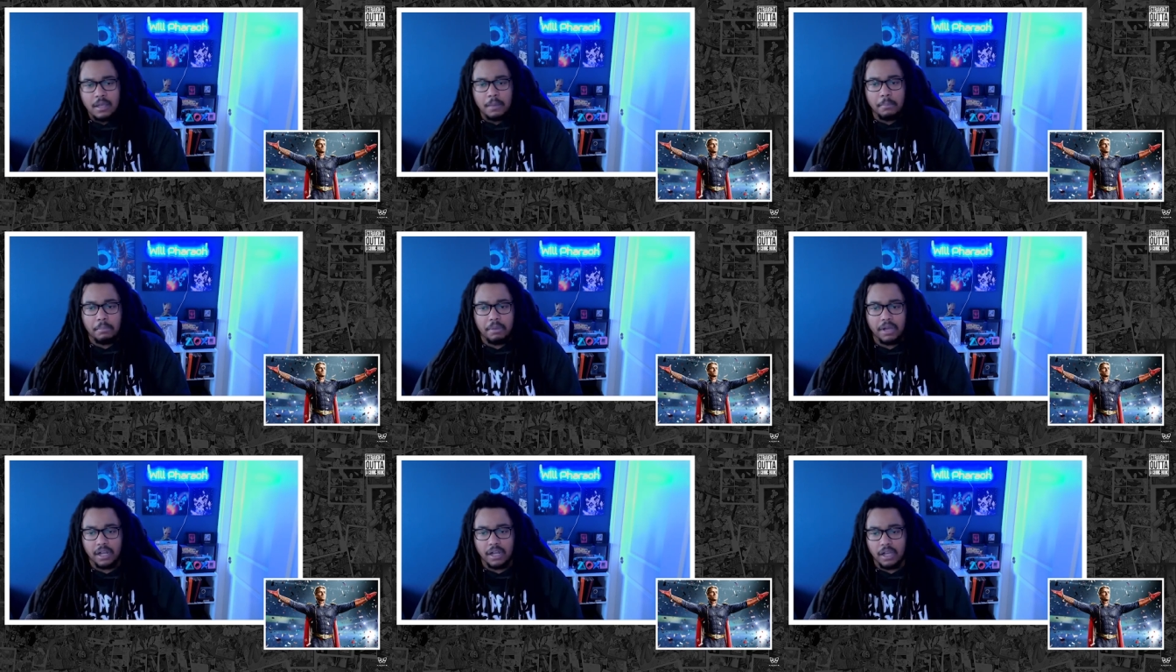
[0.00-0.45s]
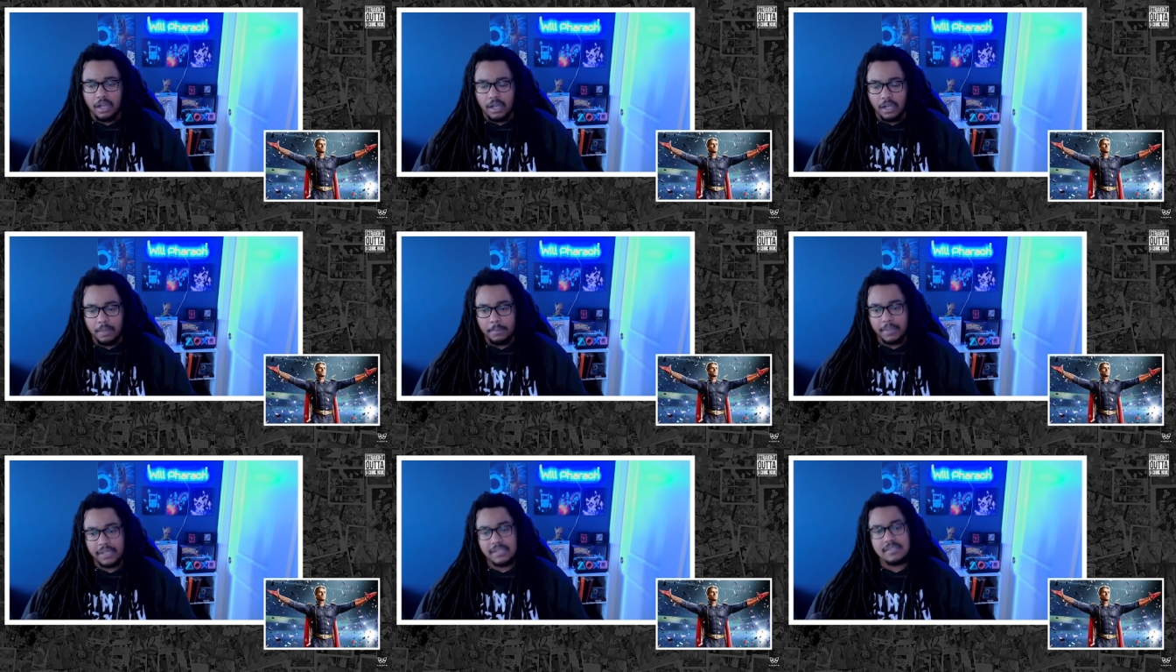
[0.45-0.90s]
But
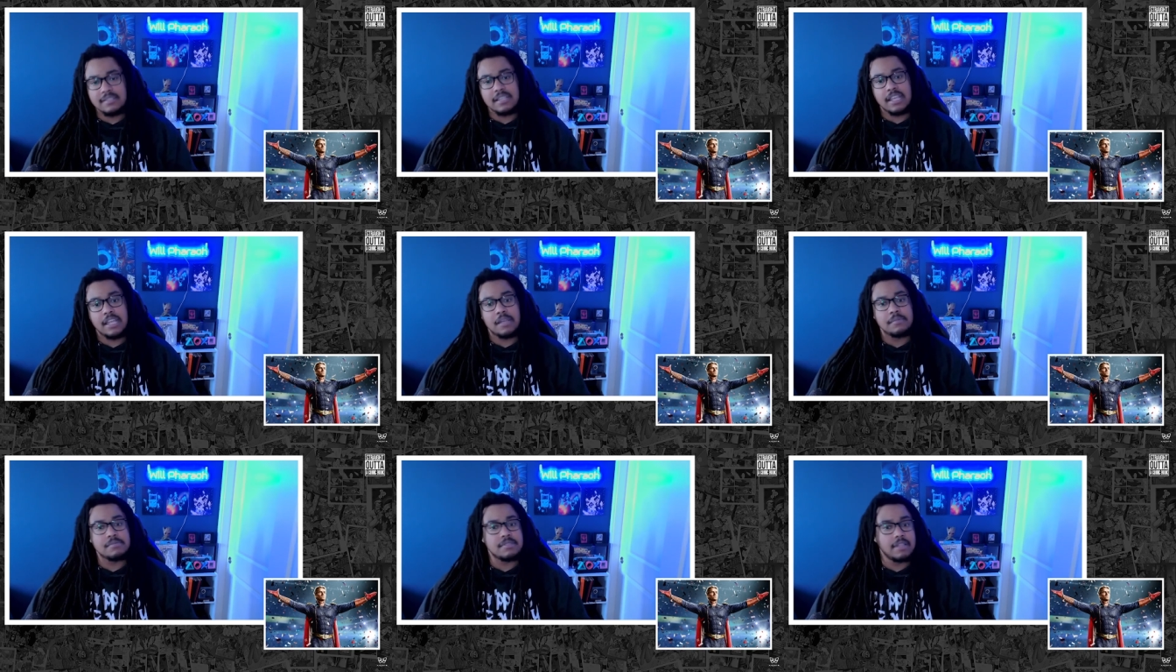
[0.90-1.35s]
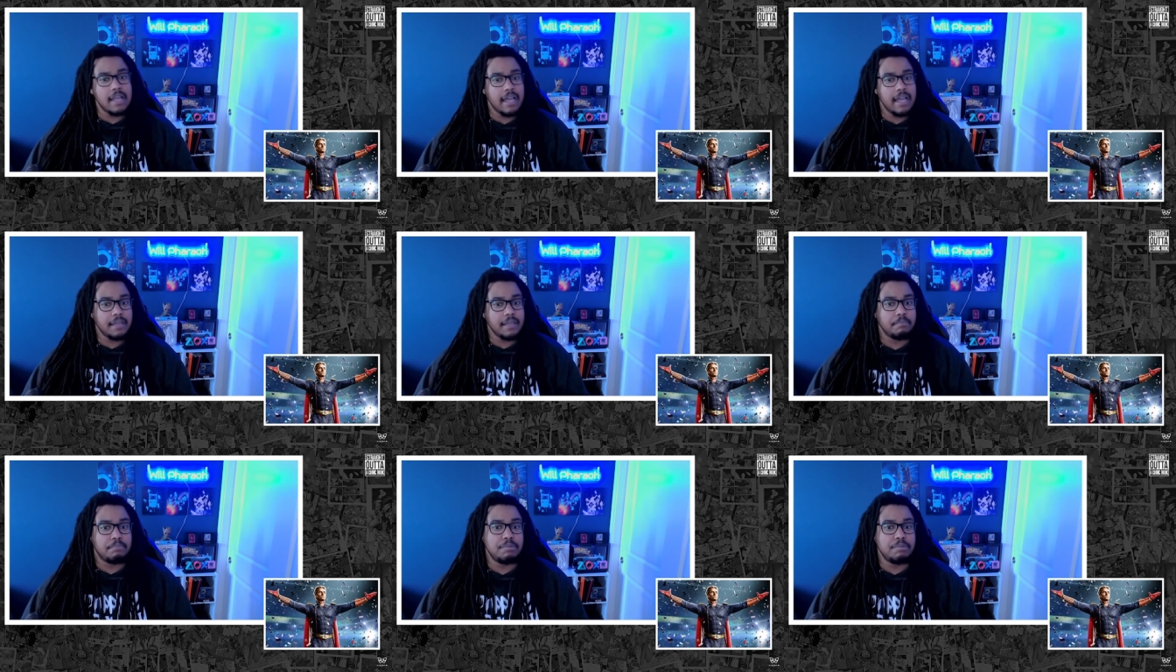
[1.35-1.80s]
it seems
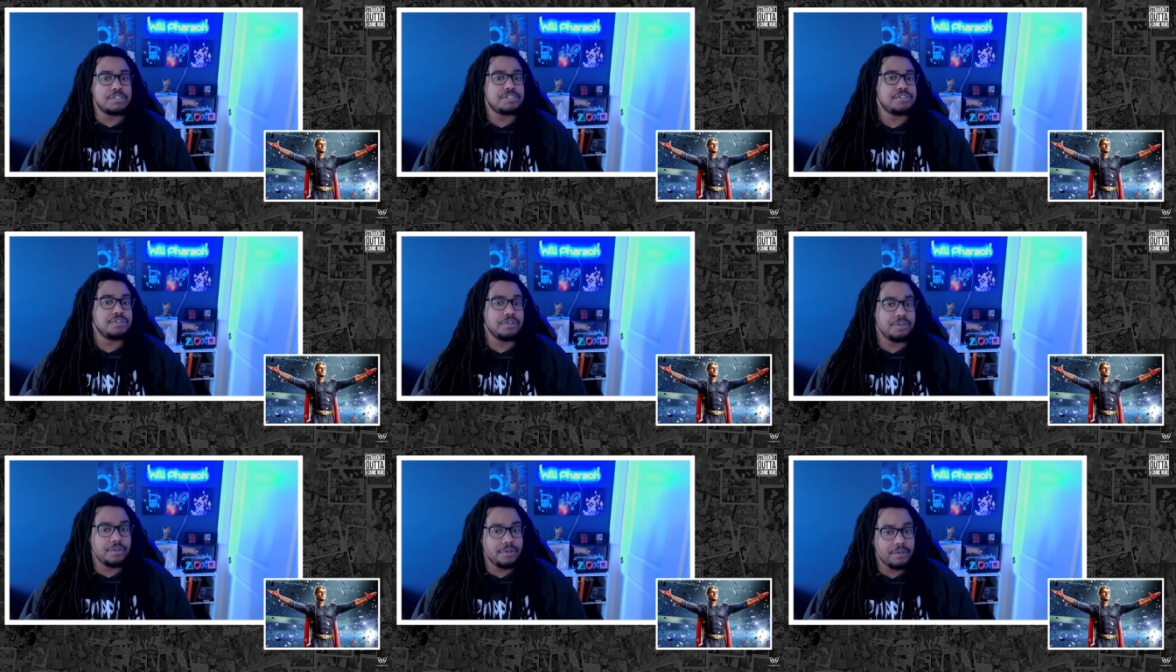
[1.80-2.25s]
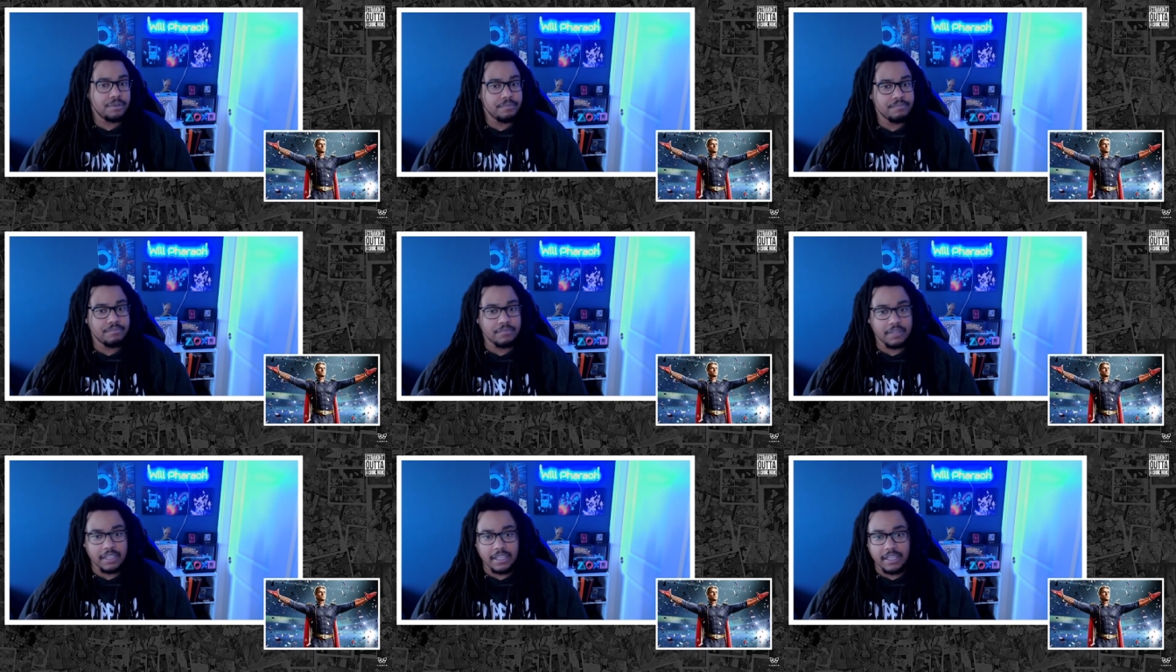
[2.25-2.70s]
like Butcher
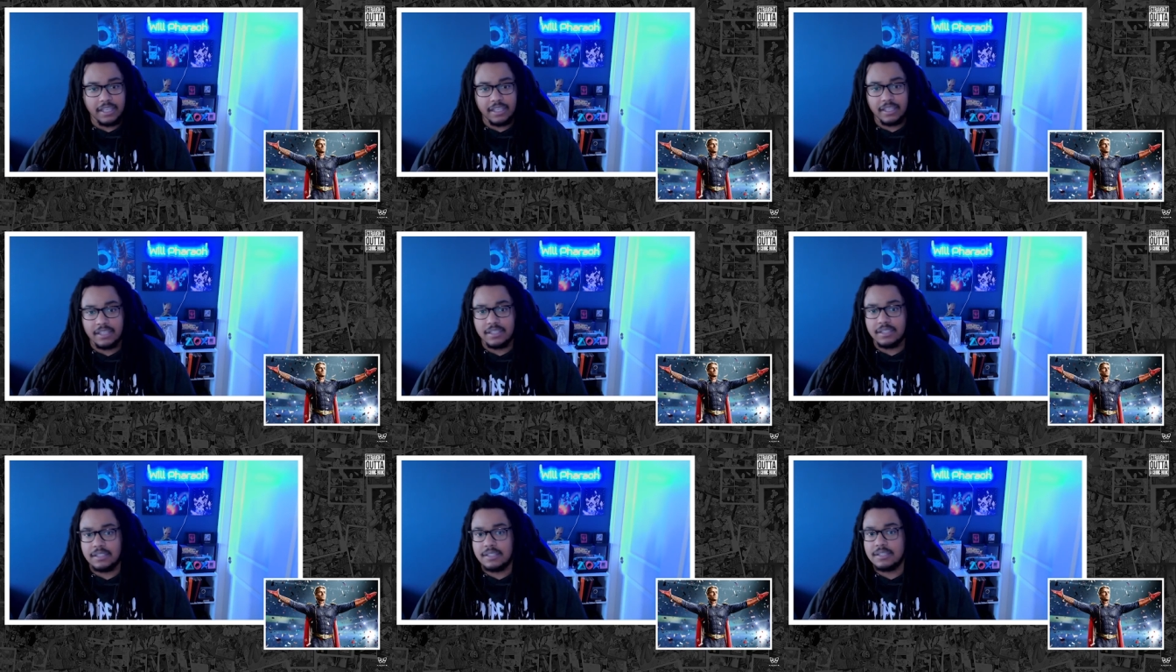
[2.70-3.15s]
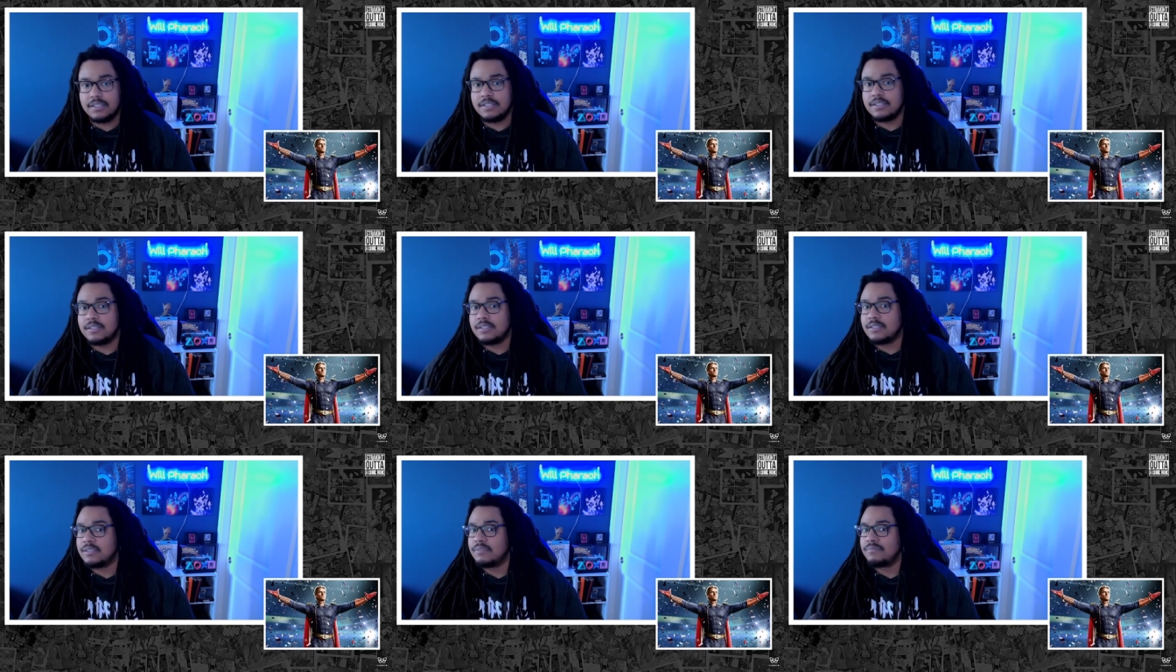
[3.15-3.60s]

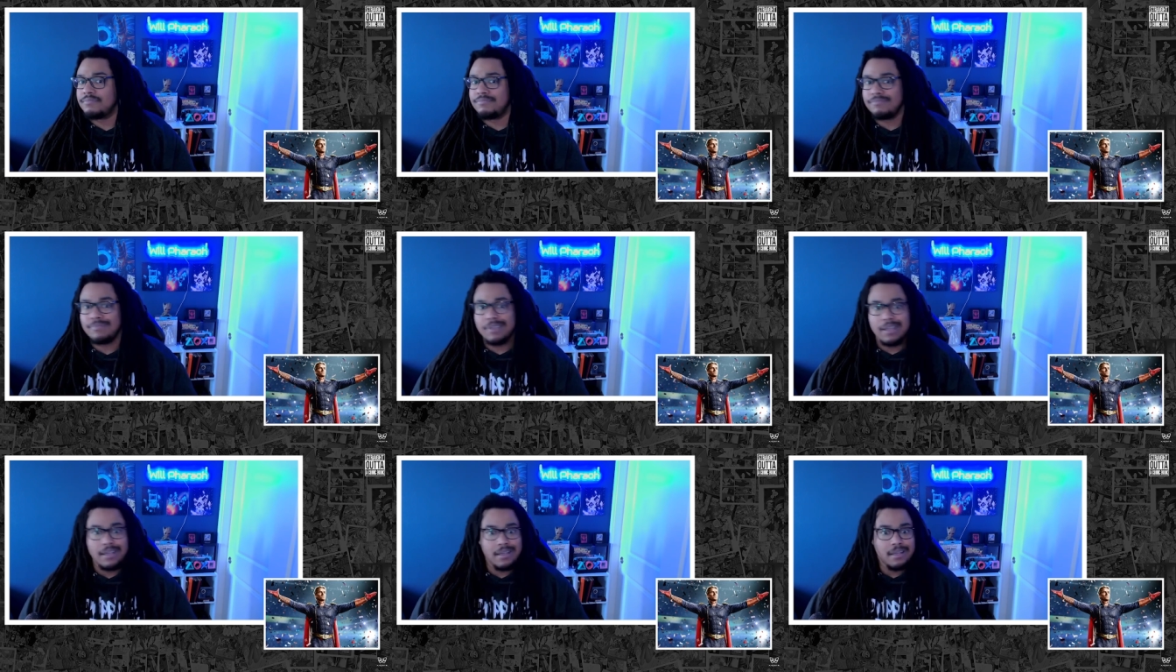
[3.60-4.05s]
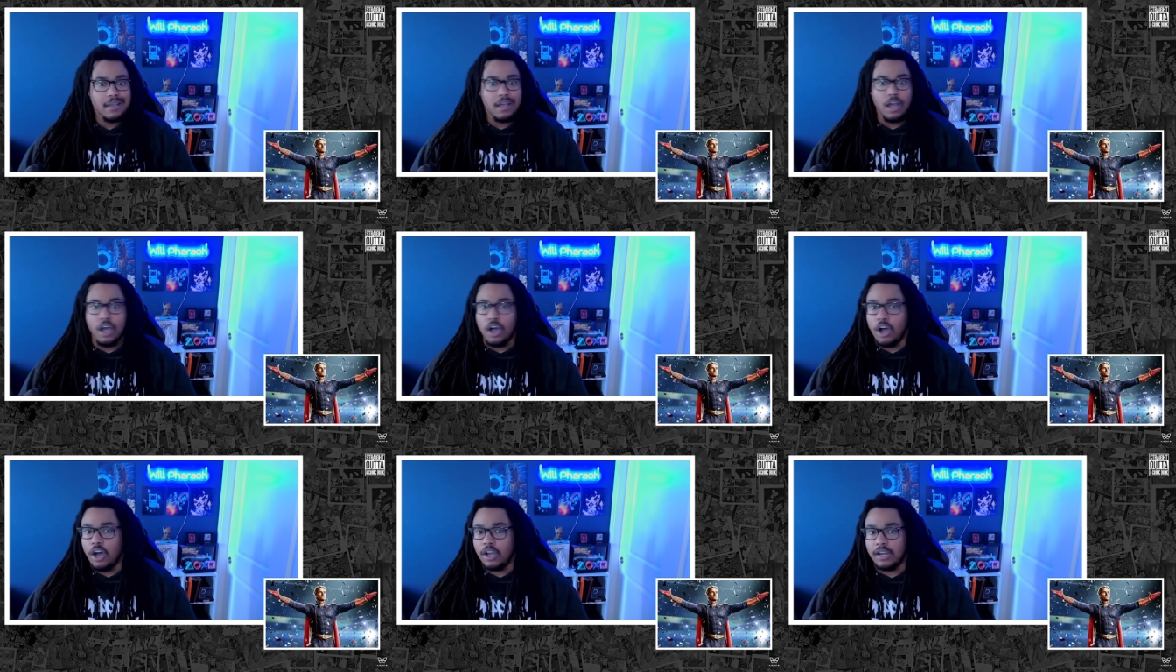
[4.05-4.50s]
is
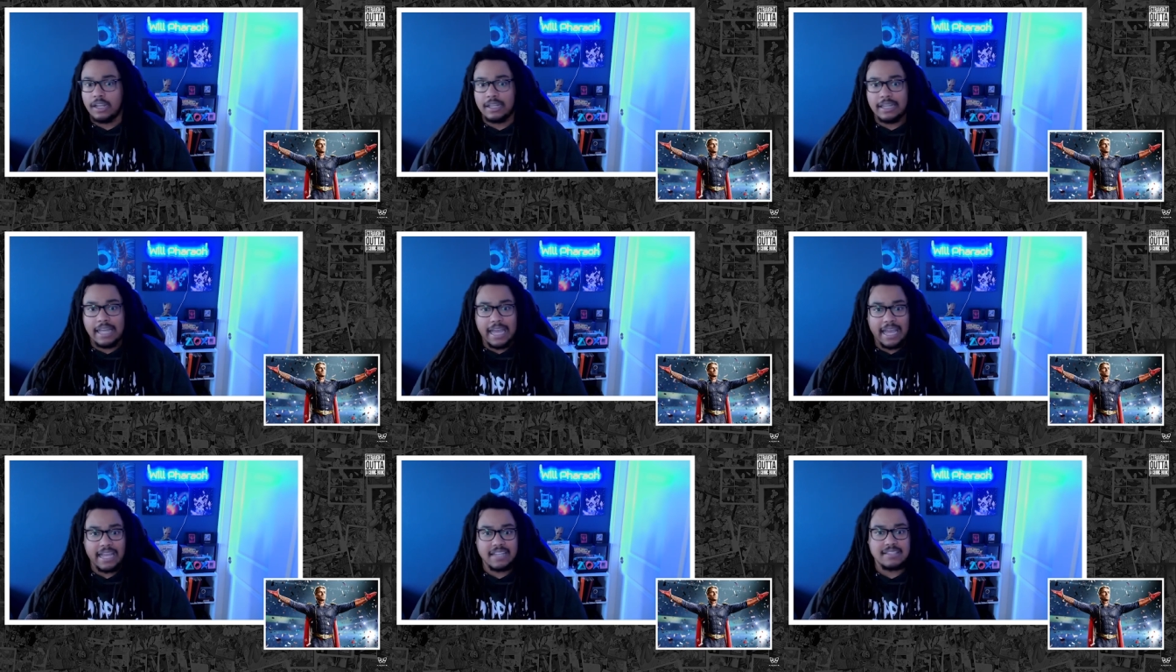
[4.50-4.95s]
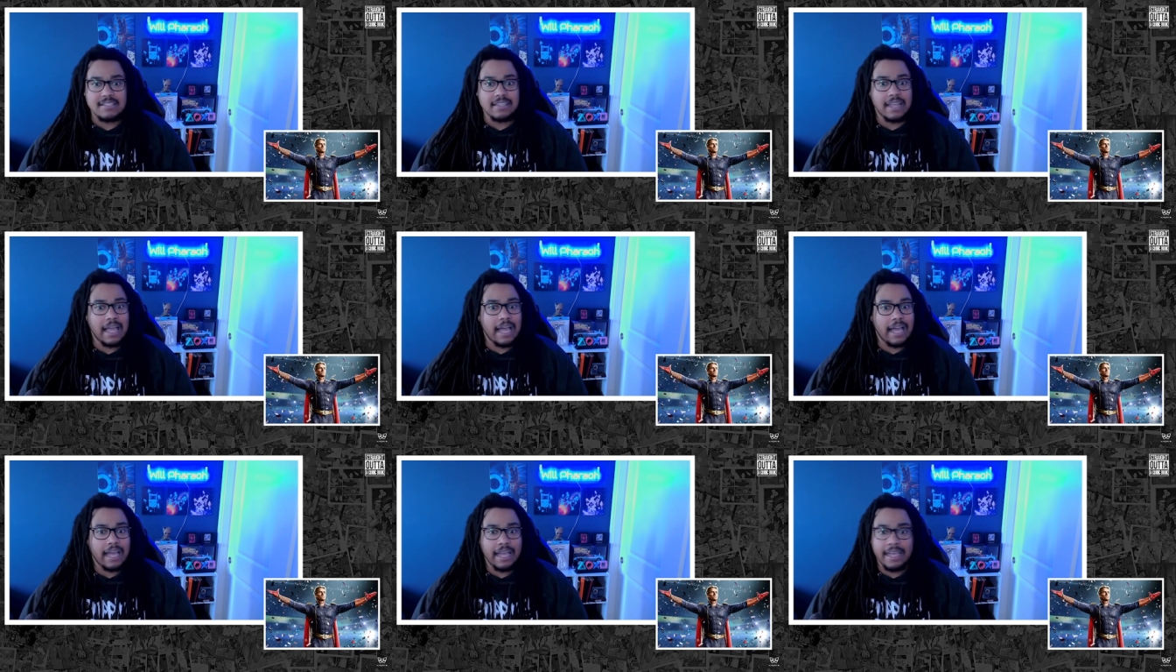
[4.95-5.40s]
on a last
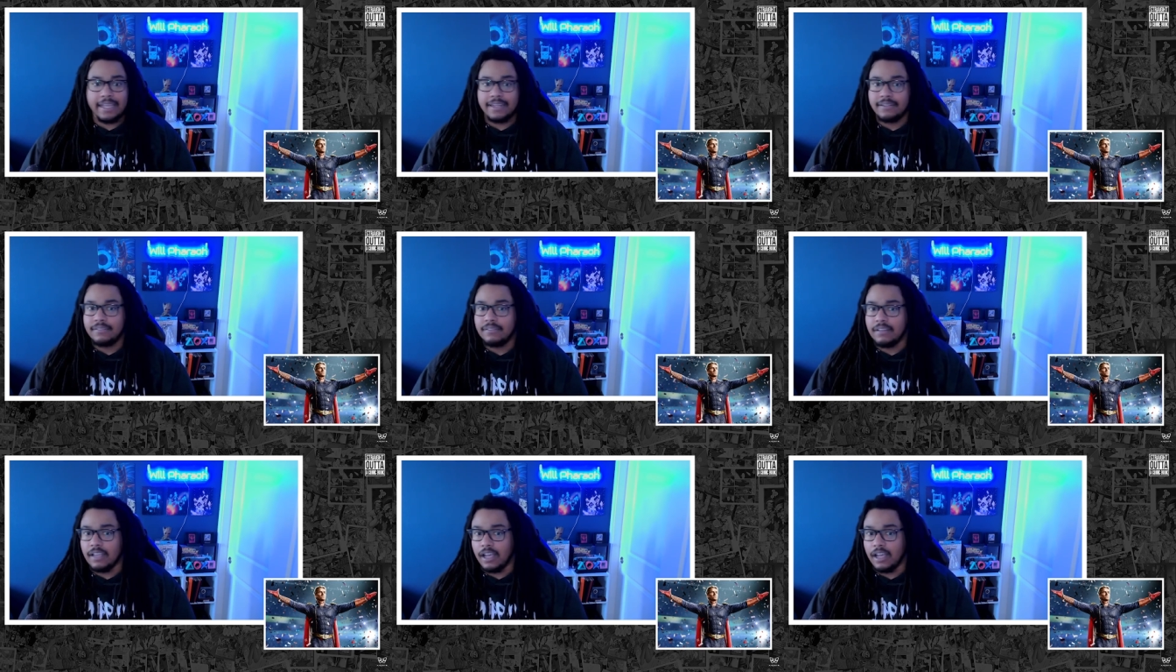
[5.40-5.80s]
line.